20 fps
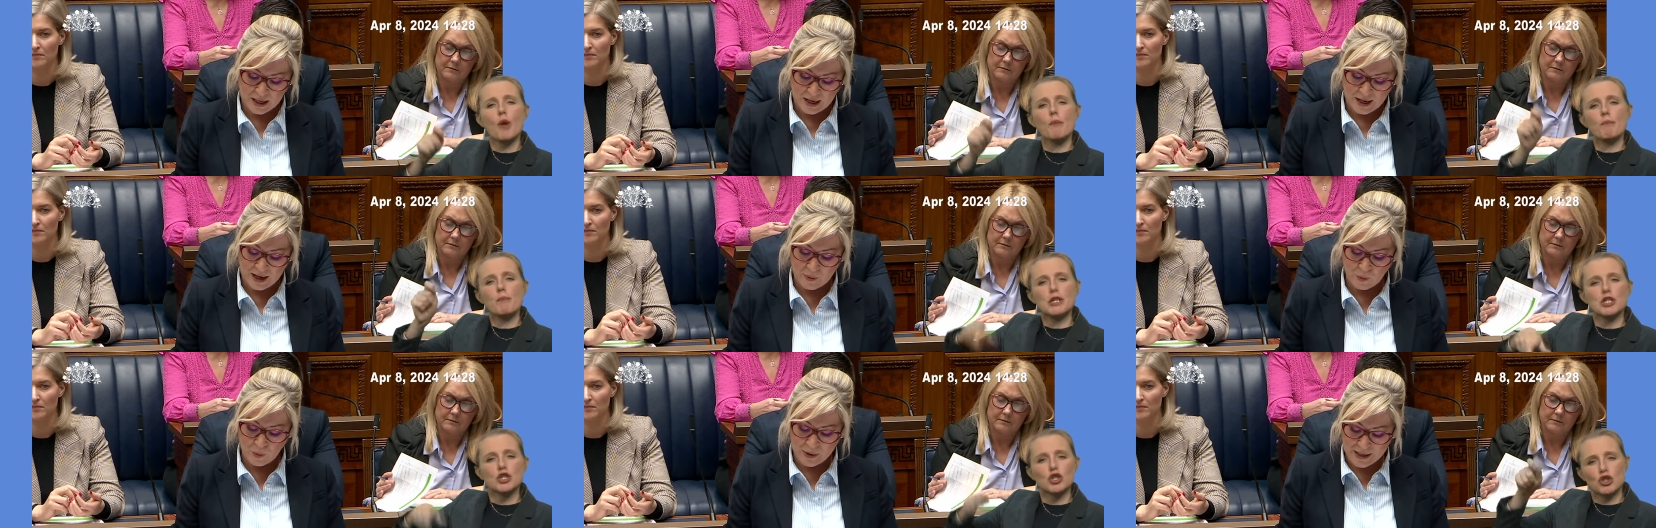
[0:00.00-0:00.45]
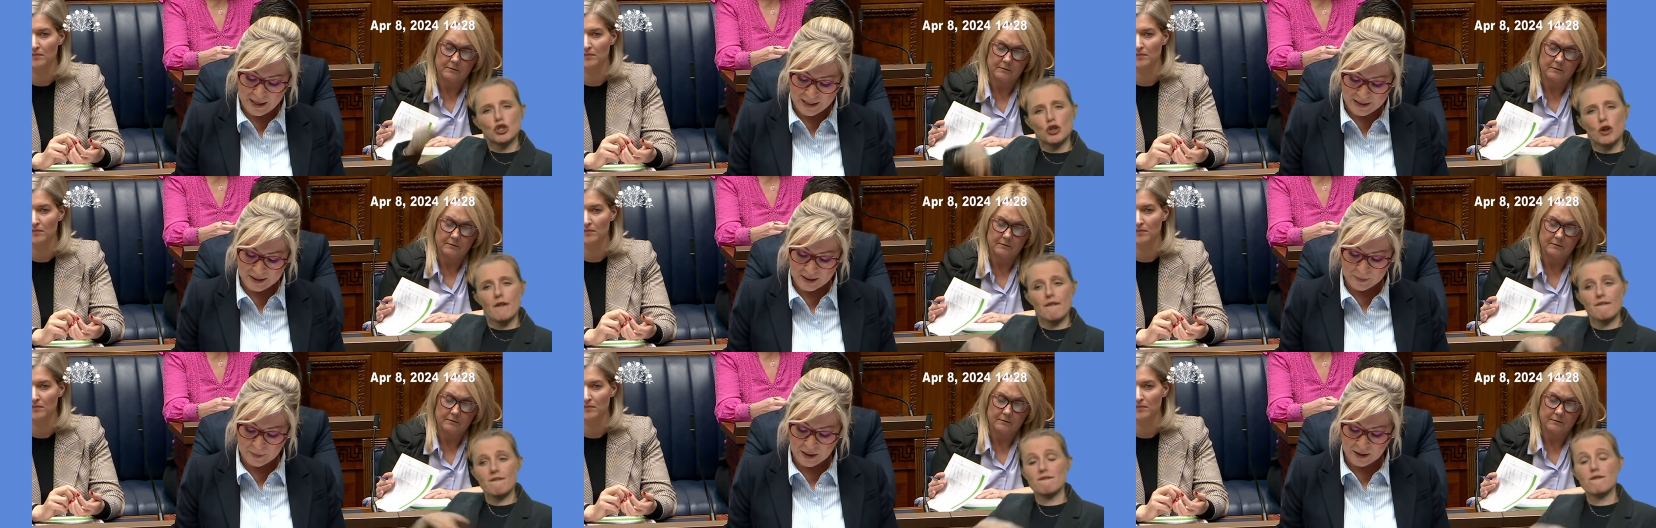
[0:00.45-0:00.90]
Speaker 1: and we
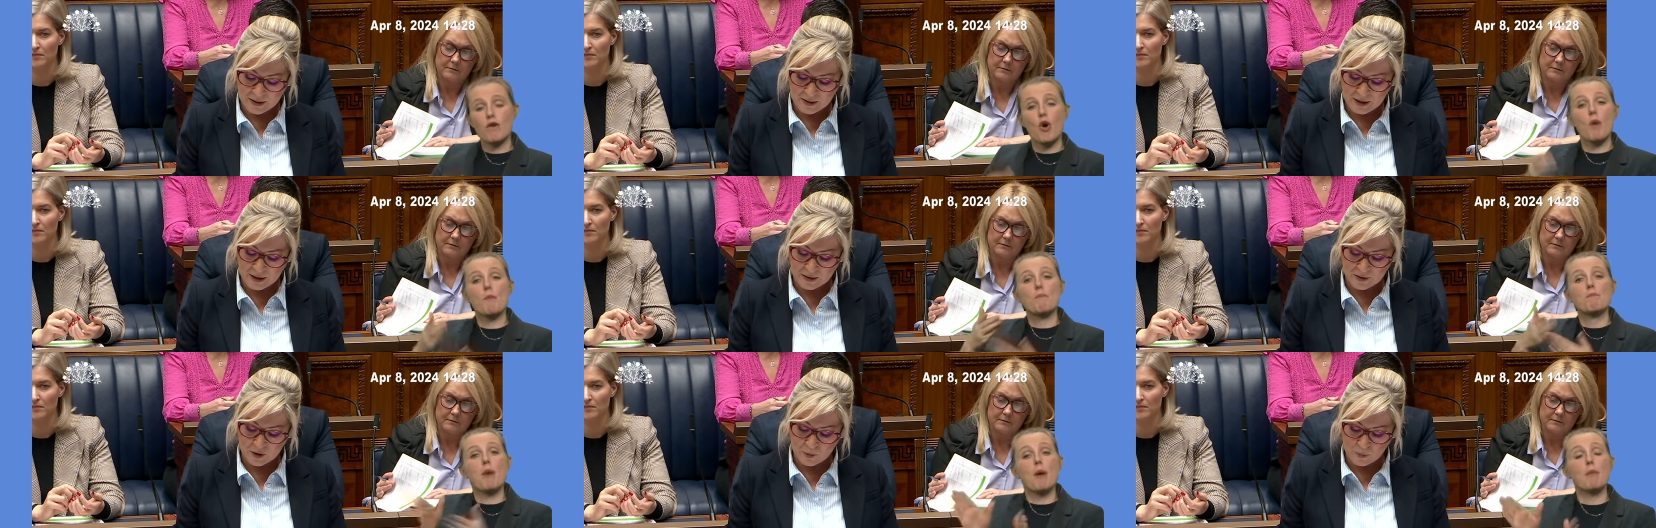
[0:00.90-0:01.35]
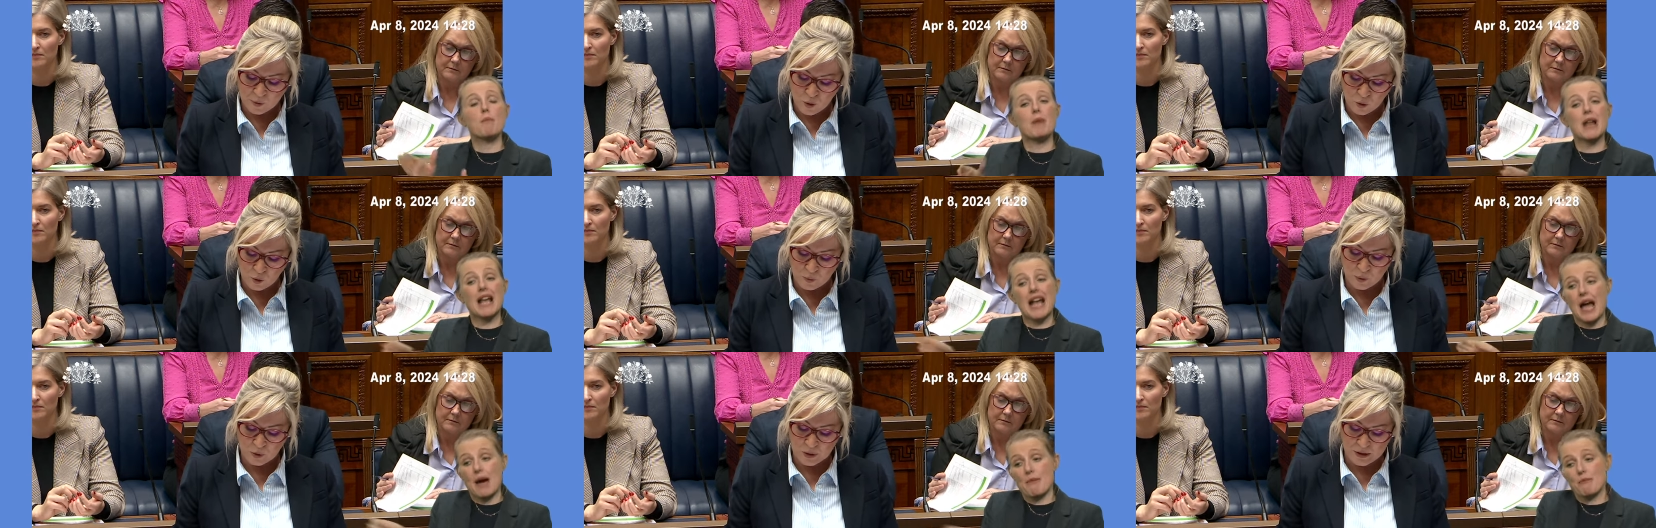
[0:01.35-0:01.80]
estimate that the
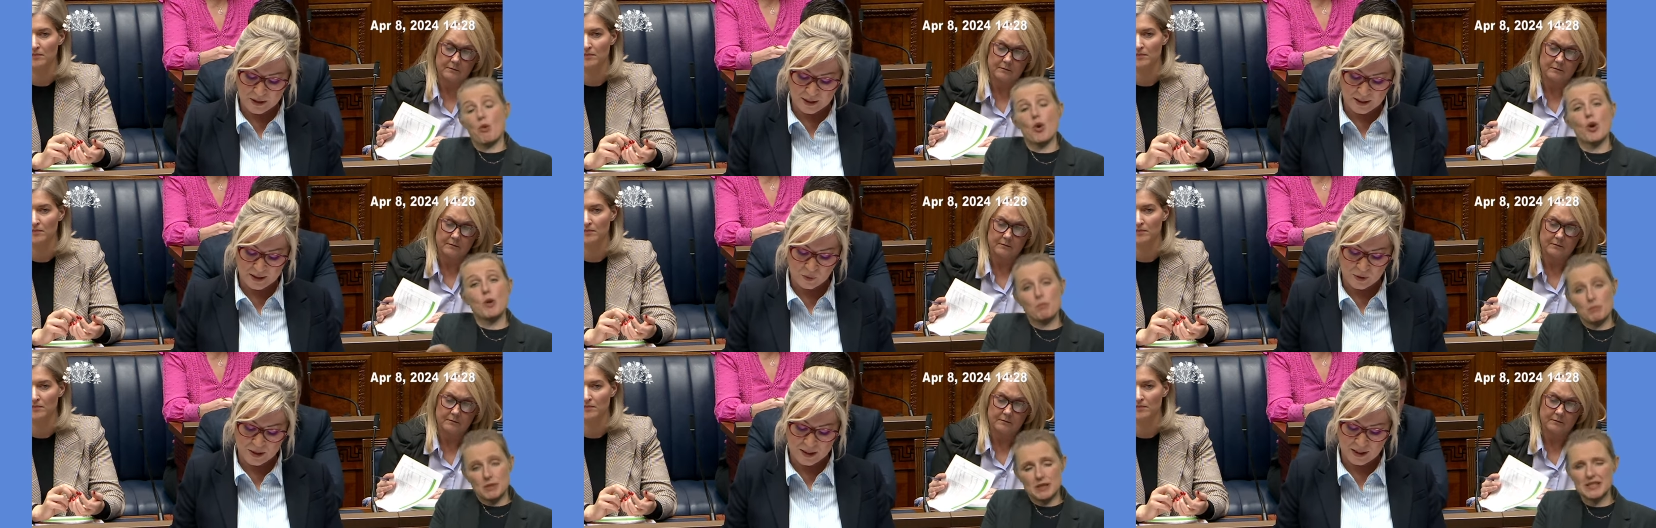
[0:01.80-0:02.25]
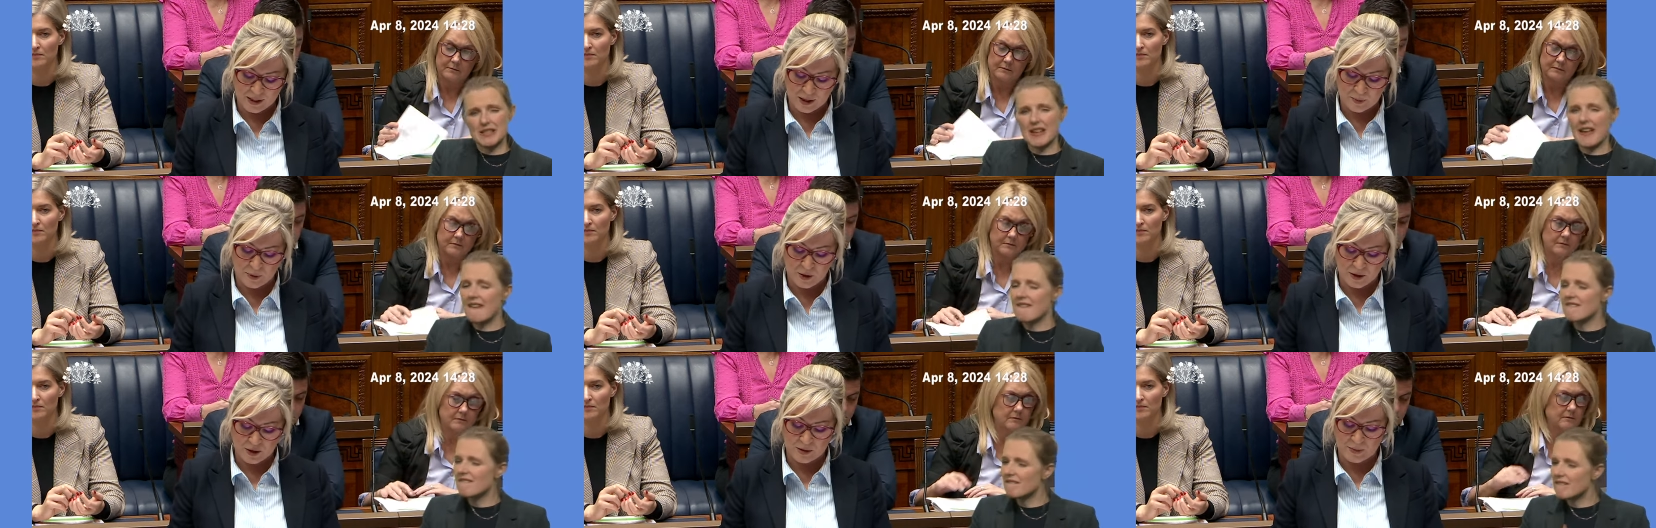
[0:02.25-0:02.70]
whole process will take
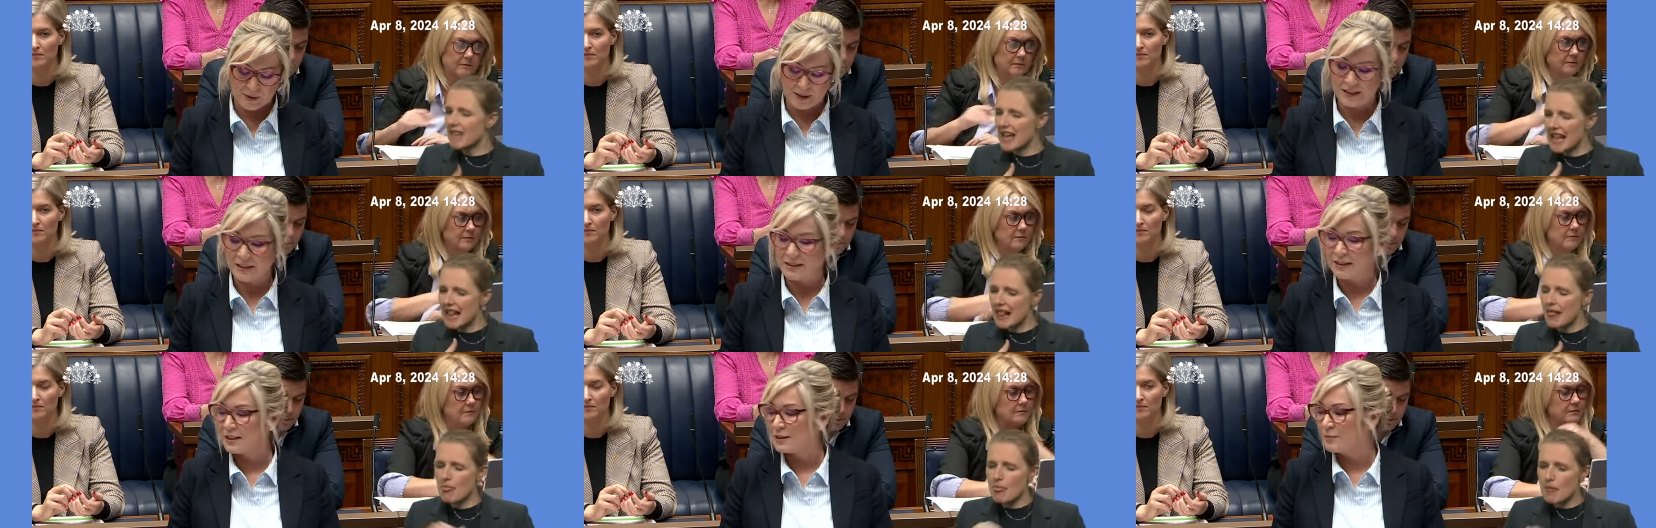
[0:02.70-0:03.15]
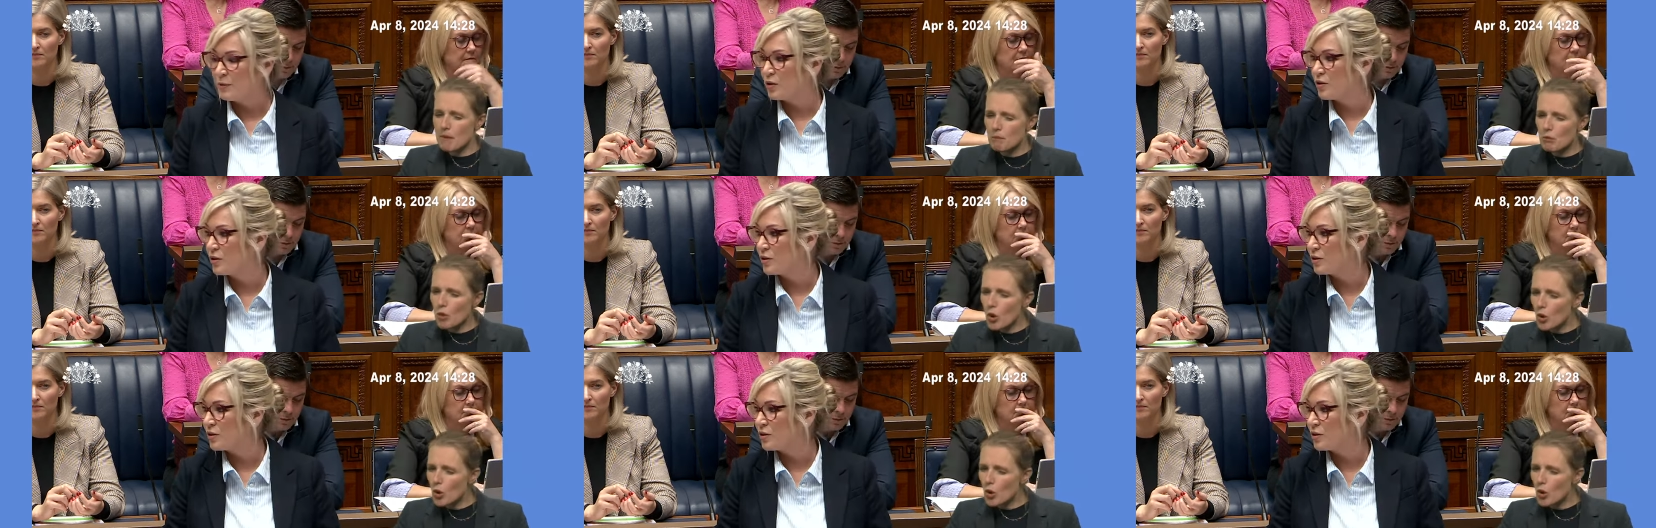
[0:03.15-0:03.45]
approximately six months.